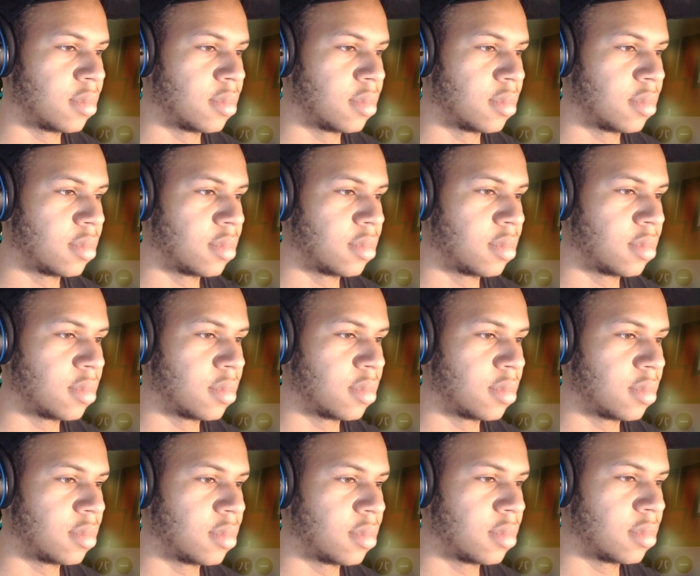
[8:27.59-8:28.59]

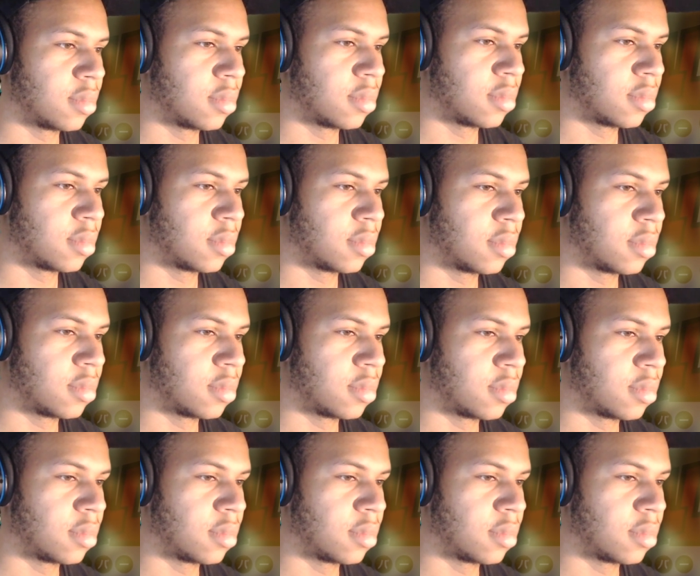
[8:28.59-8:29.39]
No one is speaking in this clip.